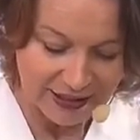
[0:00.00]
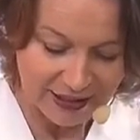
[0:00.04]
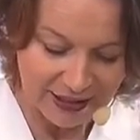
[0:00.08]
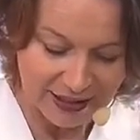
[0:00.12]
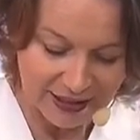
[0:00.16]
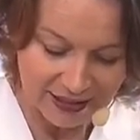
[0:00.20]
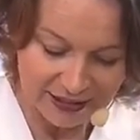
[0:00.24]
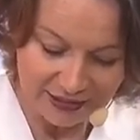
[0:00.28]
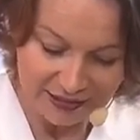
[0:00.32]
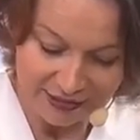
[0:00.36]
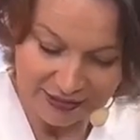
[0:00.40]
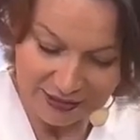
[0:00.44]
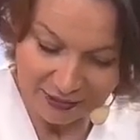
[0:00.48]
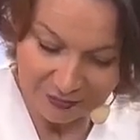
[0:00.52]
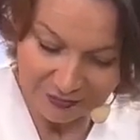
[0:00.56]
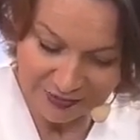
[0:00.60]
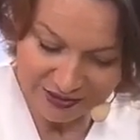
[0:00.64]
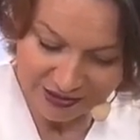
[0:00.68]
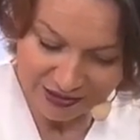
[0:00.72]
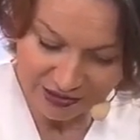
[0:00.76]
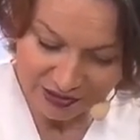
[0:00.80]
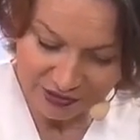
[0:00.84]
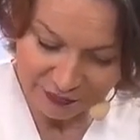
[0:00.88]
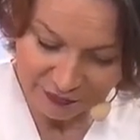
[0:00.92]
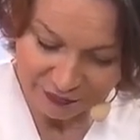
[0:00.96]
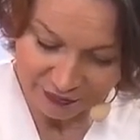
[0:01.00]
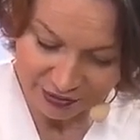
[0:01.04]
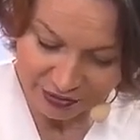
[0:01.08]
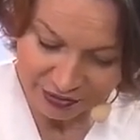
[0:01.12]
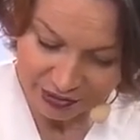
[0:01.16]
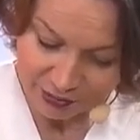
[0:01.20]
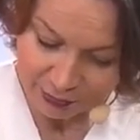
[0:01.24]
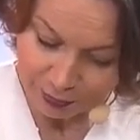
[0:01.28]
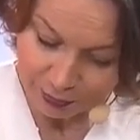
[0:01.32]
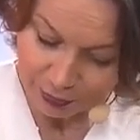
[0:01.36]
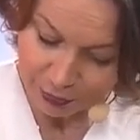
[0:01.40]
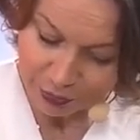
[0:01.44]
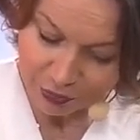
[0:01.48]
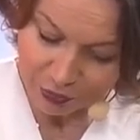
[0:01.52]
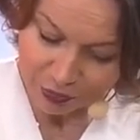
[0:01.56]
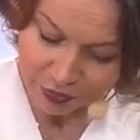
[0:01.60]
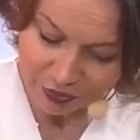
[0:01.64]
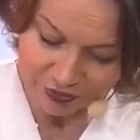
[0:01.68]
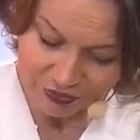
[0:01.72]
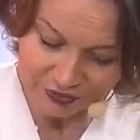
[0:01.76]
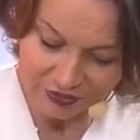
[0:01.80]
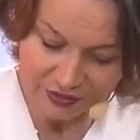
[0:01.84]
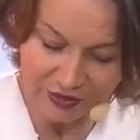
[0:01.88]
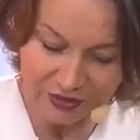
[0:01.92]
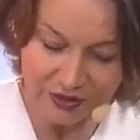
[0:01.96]
And something's very
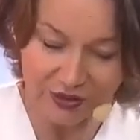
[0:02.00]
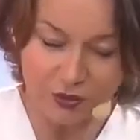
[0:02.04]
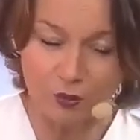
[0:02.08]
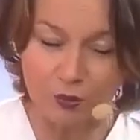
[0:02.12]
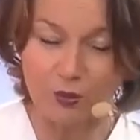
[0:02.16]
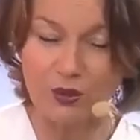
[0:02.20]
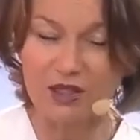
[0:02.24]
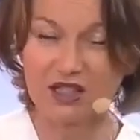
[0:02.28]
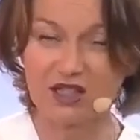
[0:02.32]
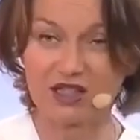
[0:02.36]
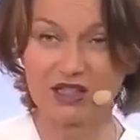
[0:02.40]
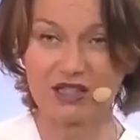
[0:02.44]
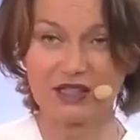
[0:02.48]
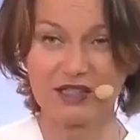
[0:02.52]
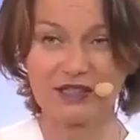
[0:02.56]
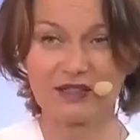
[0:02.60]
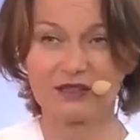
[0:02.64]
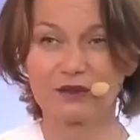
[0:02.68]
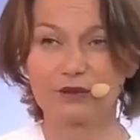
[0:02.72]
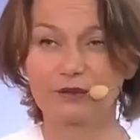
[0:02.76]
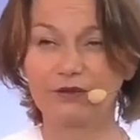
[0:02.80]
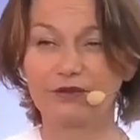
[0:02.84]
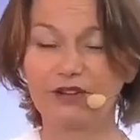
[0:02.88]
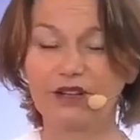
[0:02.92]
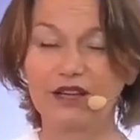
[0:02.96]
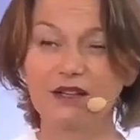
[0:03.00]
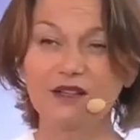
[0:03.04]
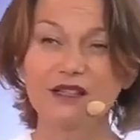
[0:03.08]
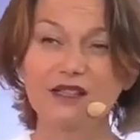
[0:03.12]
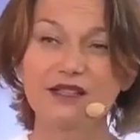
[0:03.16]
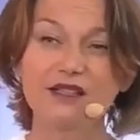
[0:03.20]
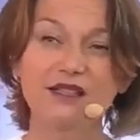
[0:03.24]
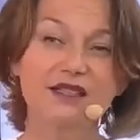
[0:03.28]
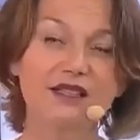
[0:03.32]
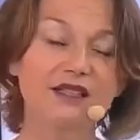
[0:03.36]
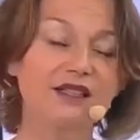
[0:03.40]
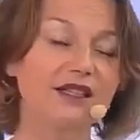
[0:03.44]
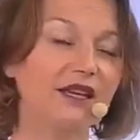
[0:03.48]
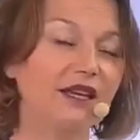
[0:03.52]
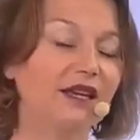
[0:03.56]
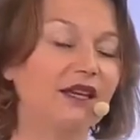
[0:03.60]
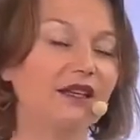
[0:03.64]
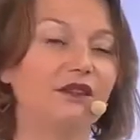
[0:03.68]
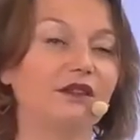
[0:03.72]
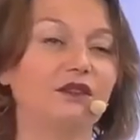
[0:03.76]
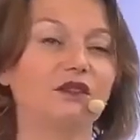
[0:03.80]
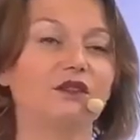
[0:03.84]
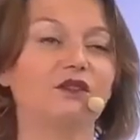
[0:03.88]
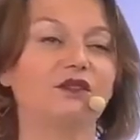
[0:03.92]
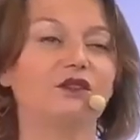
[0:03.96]
important, which is very
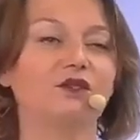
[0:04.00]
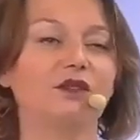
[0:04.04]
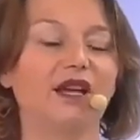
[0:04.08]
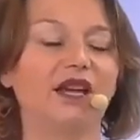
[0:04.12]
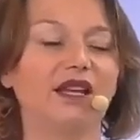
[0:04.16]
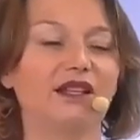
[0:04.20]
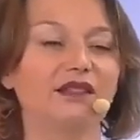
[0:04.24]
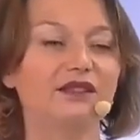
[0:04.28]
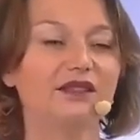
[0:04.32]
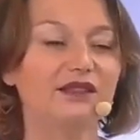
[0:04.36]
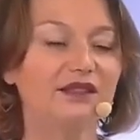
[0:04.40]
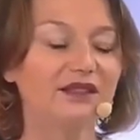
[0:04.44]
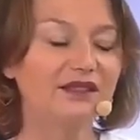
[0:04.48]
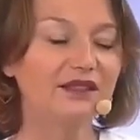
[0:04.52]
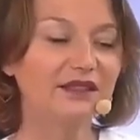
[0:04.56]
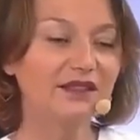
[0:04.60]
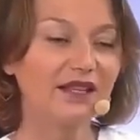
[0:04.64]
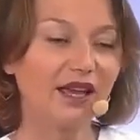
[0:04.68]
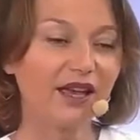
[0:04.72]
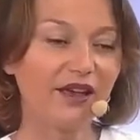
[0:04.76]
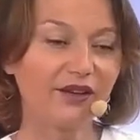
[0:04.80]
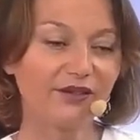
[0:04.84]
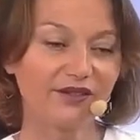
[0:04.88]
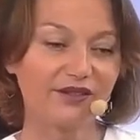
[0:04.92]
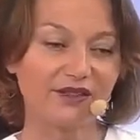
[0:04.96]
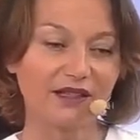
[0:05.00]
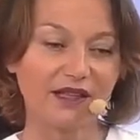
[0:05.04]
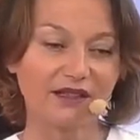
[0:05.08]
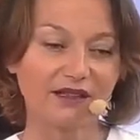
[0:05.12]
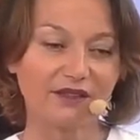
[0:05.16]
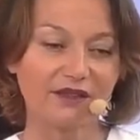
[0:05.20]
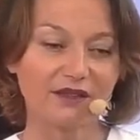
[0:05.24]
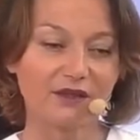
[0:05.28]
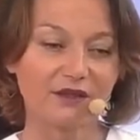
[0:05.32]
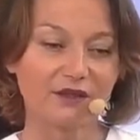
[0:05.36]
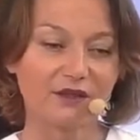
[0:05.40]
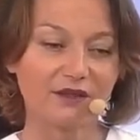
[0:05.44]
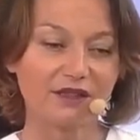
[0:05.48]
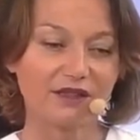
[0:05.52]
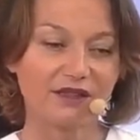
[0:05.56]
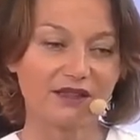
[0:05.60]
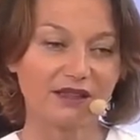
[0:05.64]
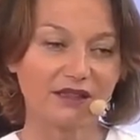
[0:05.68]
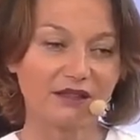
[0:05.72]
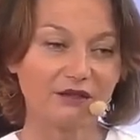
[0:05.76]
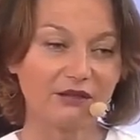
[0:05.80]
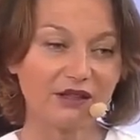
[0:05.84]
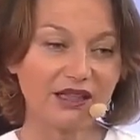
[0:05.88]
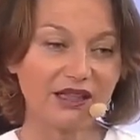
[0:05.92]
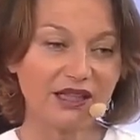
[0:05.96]
dedicated to NCTF, that the
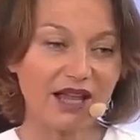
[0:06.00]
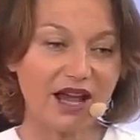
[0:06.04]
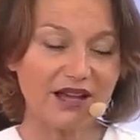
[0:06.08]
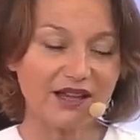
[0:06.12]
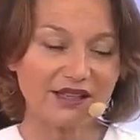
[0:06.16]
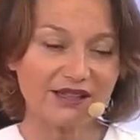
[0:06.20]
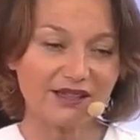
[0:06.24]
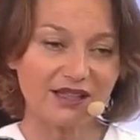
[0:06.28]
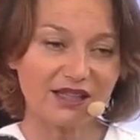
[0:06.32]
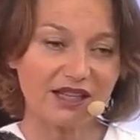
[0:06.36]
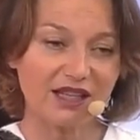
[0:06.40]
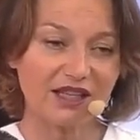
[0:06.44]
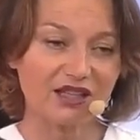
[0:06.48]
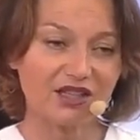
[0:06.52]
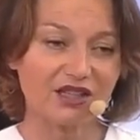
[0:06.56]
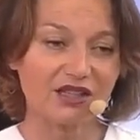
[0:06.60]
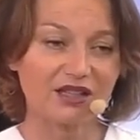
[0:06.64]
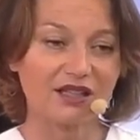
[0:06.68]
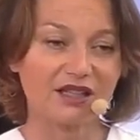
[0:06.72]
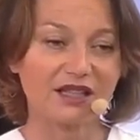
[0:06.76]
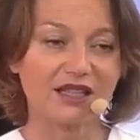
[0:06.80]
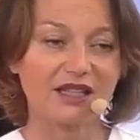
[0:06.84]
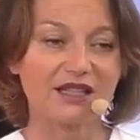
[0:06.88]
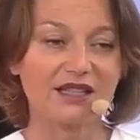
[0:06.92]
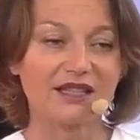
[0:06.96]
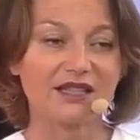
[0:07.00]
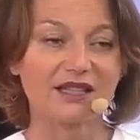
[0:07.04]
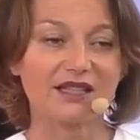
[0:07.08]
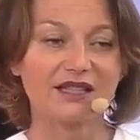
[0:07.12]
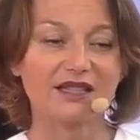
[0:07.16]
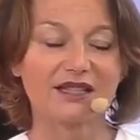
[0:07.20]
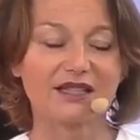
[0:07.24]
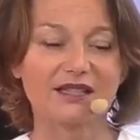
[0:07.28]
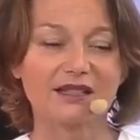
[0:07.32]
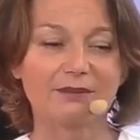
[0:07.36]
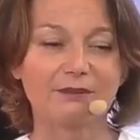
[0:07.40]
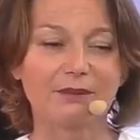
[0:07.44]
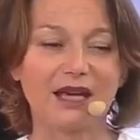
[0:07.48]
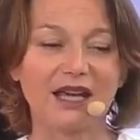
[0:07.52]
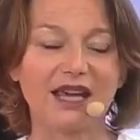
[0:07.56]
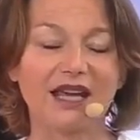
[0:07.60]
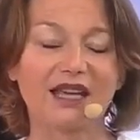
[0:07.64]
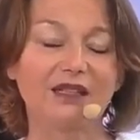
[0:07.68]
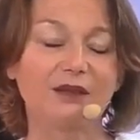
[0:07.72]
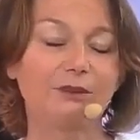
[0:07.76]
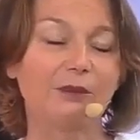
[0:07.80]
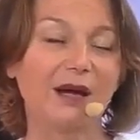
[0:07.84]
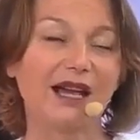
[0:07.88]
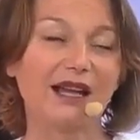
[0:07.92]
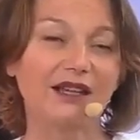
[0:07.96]
sterilization is
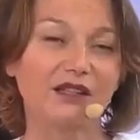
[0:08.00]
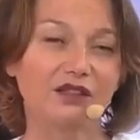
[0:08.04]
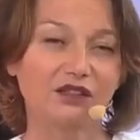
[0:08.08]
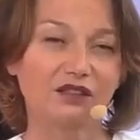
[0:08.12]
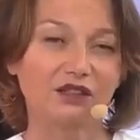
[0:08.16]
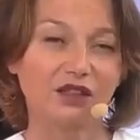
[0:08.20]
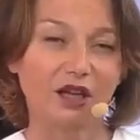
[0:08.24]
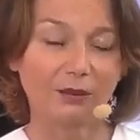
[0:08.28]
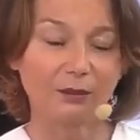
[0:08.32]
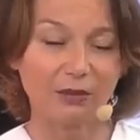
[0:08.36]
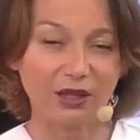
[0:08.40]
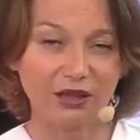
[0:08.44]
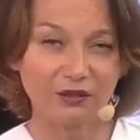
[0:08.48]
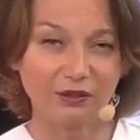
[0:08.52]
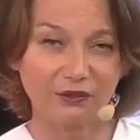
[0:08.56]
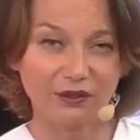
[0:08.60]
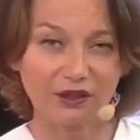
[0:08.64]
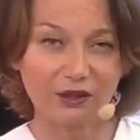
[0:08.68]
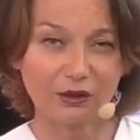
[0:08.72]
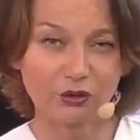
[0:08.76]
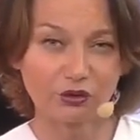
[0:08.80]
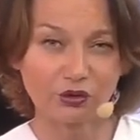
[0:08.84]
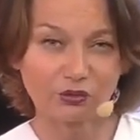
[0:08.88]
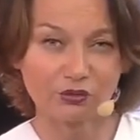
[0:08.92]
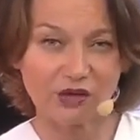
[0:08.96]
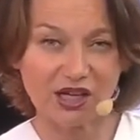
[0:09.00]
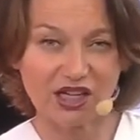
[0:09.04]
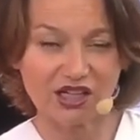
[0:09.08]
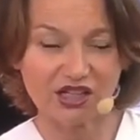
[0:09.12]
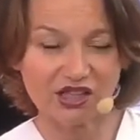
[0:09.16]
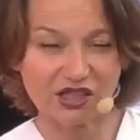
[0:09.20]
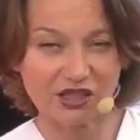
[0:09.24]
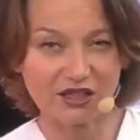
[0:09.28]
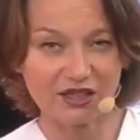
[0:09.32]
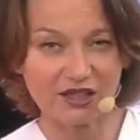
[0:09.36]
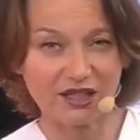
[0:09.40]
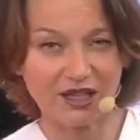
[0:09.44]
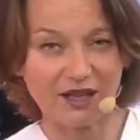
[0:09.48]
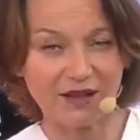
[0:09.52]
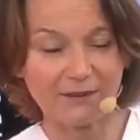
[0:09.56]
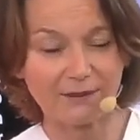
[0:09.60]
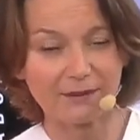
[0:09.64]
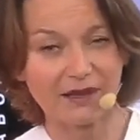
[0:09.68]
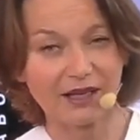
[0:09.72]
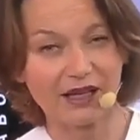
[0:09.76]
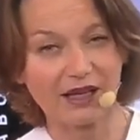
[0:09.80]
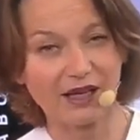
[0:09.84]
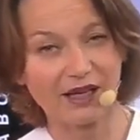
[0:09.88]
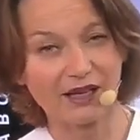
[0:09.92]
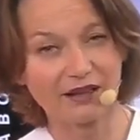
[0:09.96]
made by double filtration
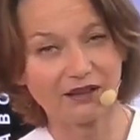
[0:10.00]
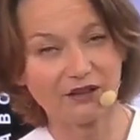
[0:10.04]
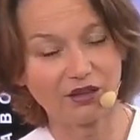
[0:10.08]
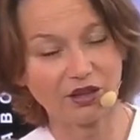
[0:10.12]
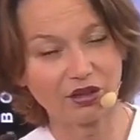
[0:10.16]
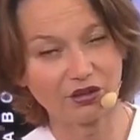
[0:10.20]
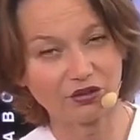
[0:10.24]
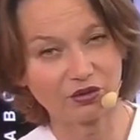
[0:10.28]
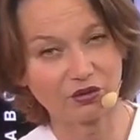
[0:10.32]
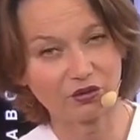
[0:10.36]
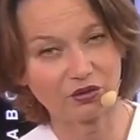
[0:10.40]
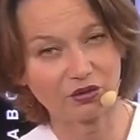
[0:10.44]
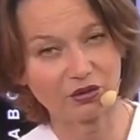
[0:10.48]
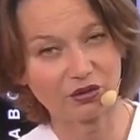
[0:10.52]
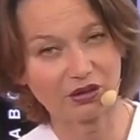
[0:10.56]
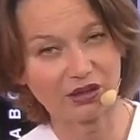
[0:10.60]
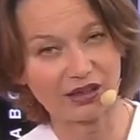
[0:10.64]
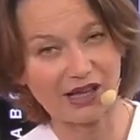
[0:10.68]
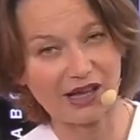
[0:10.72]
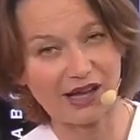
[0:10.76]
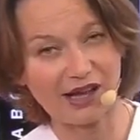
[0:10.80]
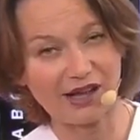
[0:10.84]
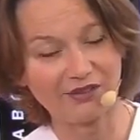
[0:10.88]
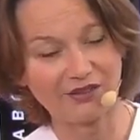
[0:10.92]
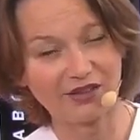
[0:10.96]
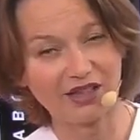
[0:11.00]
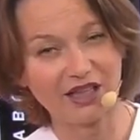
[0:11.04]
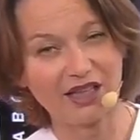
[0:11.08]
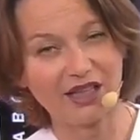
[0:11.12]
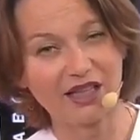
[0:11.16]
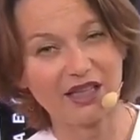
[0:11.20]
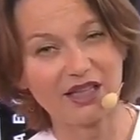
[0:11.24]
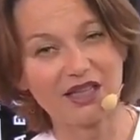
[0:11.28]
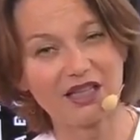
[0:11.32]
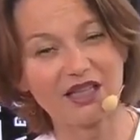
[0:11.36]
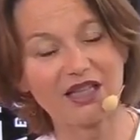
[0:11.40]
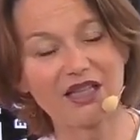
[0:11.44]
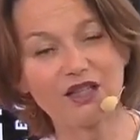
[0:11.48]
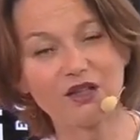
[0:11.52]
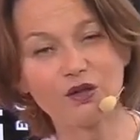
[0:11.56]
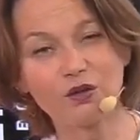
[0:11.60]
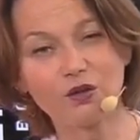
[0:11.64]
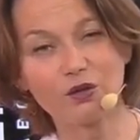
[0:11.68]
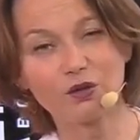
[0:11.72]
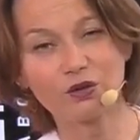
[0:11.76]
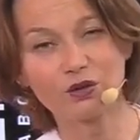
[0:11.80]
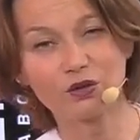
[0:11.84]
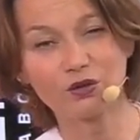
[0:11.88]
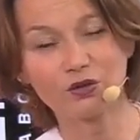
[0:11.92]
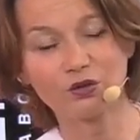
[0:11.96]
and not autoclave in
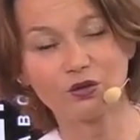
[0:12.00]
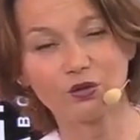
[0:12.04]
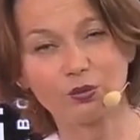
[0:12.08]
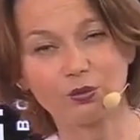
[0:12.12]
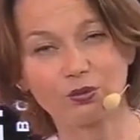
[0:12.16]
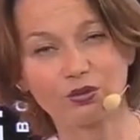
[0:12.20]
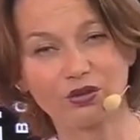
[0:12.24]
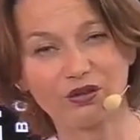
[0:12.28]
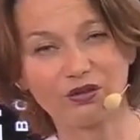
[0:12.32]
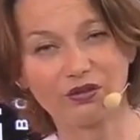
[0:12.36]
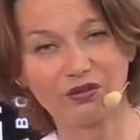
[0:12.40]
order to